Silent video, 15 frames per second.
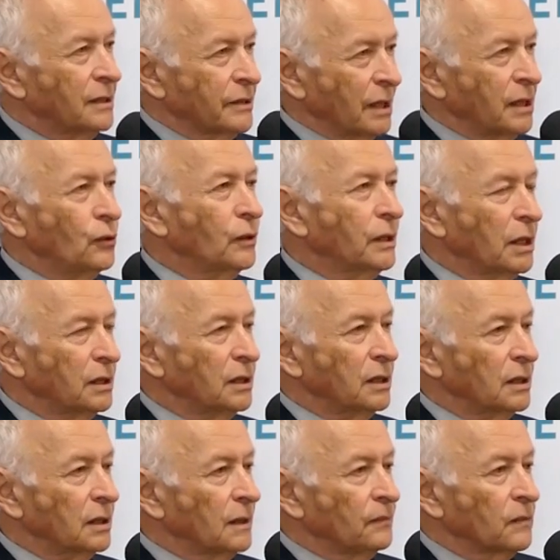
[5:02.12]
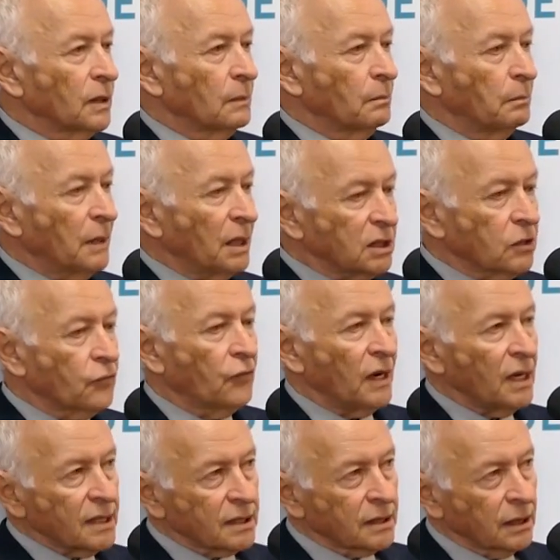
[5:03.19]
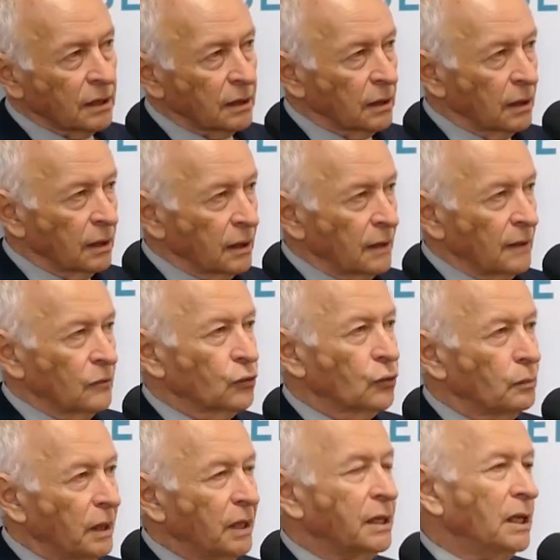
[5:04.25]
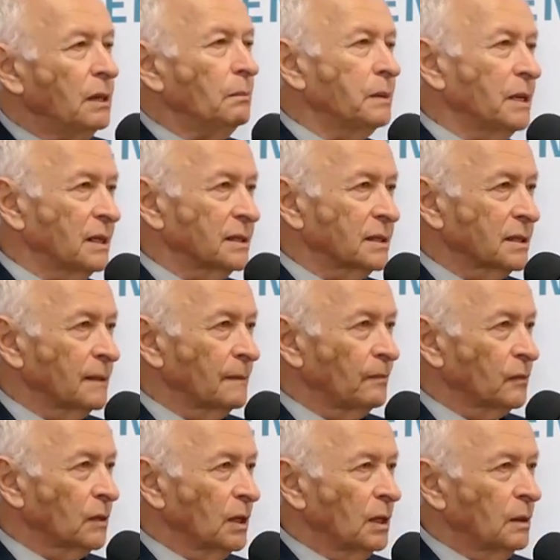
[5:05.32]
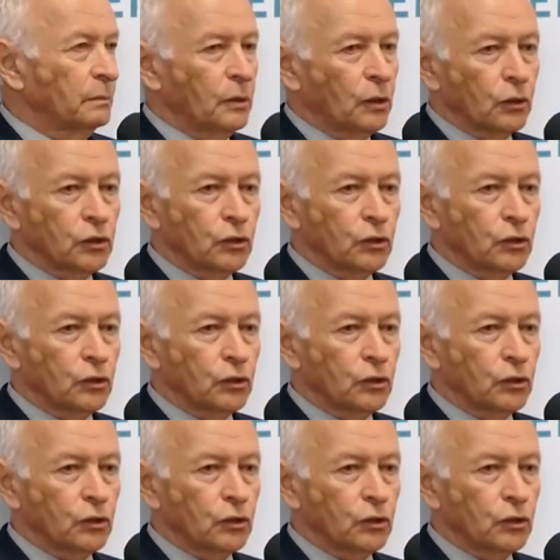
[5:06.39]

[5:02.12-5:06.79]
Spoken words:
then you can much faster to make implants. Because